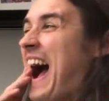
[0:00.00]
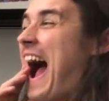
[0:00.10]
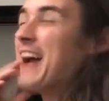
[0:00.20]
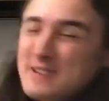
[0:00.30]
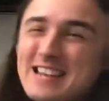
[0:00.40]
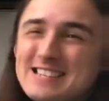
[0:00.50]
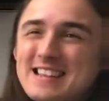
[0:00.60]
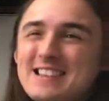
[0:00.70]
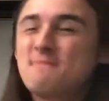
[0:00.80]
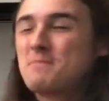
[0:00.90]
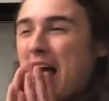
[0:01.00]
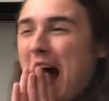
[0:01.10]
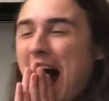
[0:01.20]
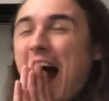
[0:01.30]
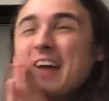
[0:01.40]
I
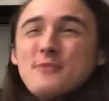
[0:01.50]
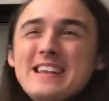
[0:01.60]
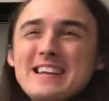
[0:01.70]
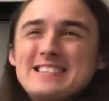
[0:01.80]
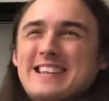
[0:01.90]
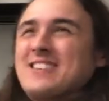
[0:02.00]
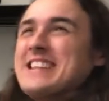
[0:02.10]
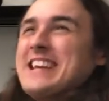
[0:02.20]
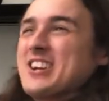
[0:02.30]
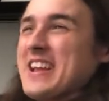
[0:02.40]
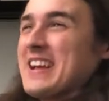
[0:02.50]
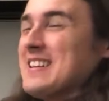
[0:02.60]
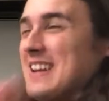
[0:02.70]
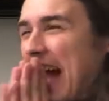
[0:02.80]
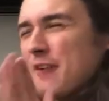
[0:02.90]
realize that on the internet,
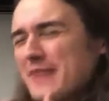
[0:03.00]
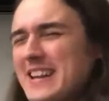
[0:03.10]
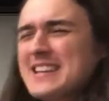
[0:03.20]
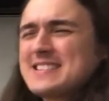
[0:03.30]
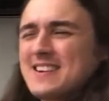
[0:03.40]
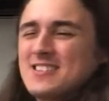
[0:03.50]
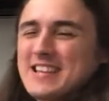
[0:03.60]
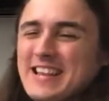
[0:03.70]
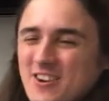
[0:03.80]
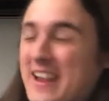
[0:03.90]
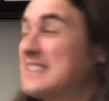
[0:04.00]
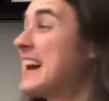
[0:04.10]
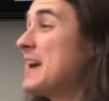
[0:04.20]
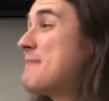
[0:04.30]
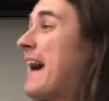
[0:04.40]

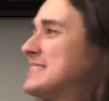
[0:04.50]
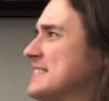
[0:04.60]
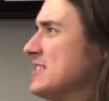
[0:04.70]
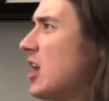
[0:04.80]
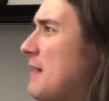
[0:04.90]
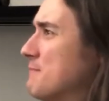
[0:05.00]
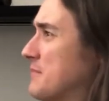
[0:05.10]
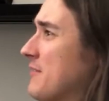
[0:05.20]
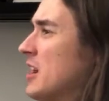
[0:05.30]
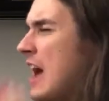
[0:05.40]
time passes a lot different.